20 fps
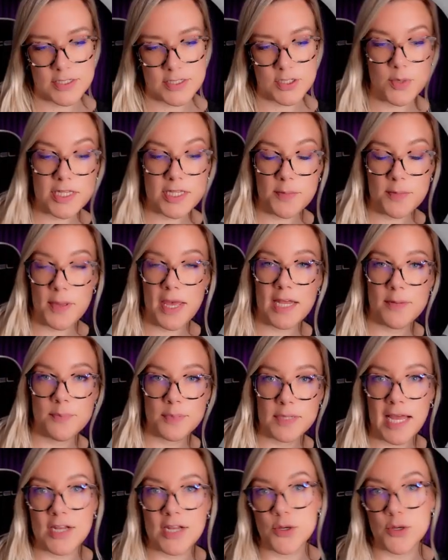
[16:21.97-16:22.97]
So with the
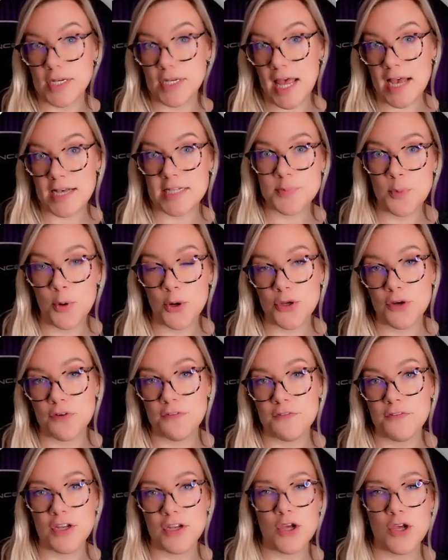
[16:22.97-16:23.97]
paid plan, you can export
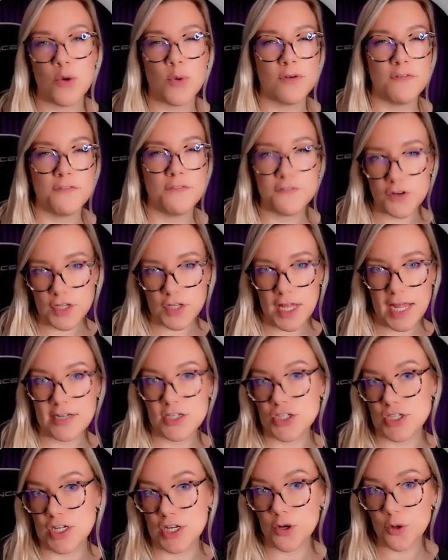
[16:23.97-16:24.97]
your video in full
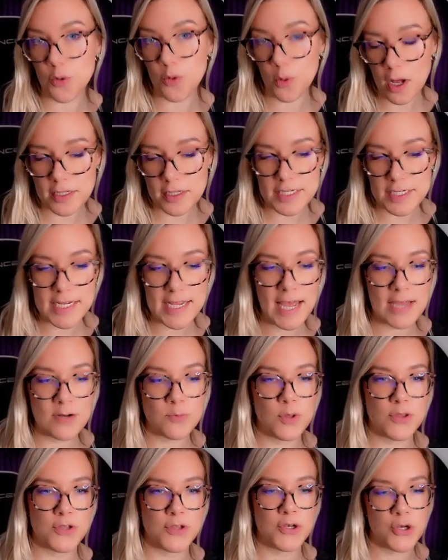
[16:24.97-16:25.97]
HD quality
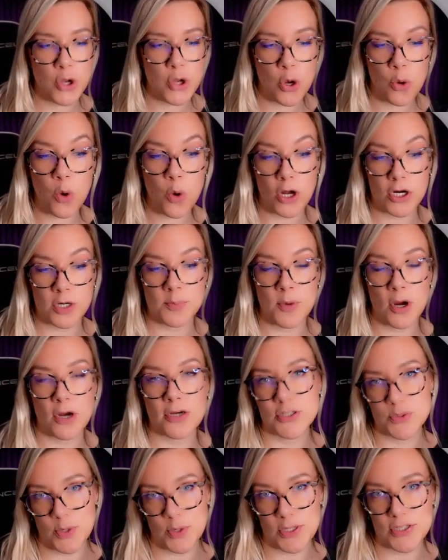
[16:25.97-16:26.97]
and with no
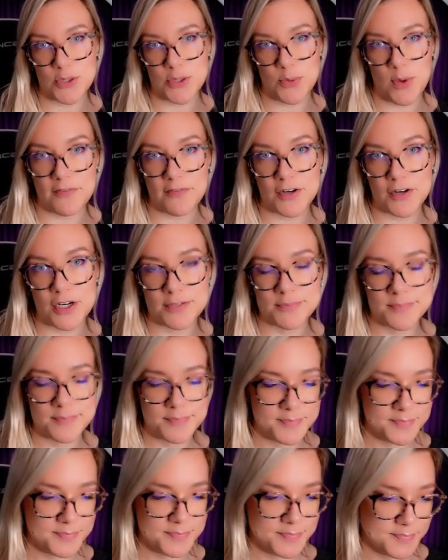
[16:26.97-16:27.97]
watermarks whatsoever.
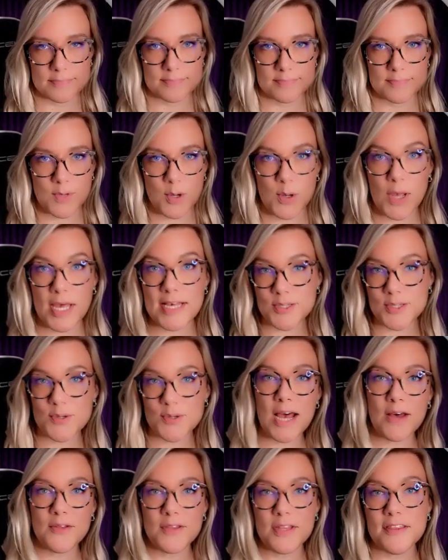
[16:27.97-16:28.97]
Okay,
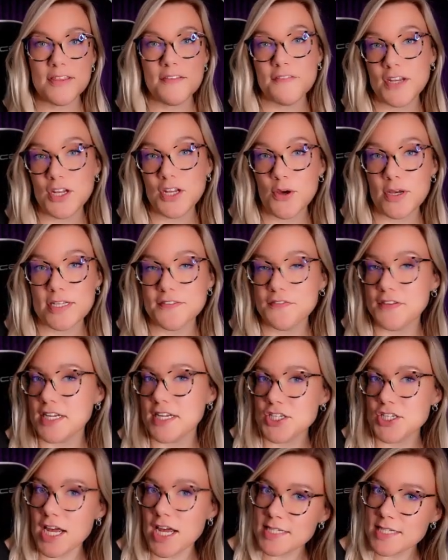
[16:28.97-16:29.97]
so now that the video has
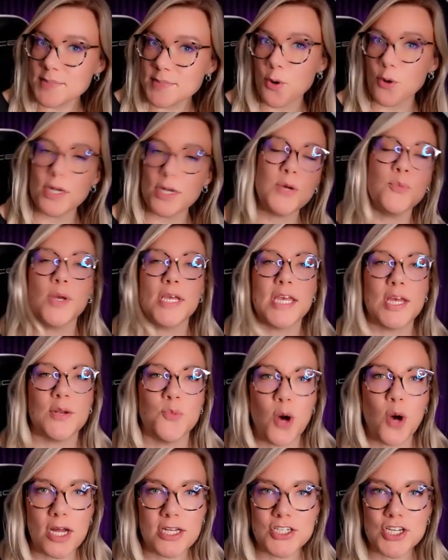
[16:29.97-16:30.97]
finished exporting, we
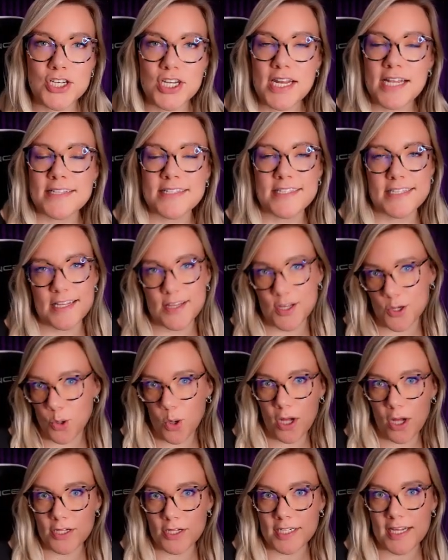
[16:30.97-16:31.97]
can watch it and see the
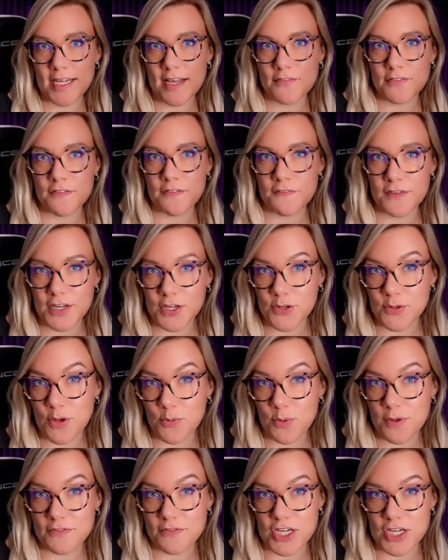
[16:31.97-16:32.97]
quality of the
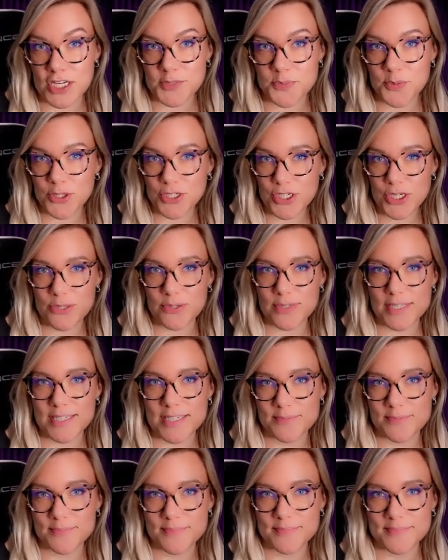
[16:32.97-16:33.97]
video that we've just
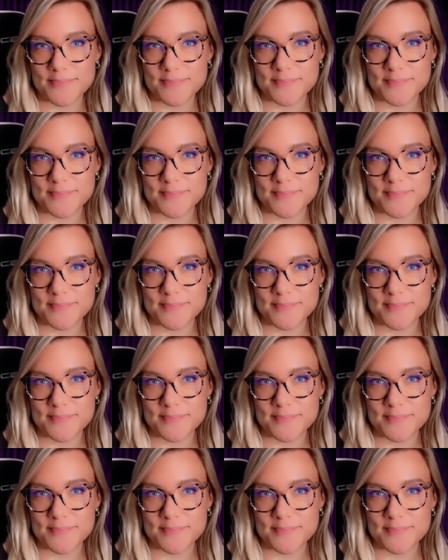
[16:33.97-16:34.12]
produced.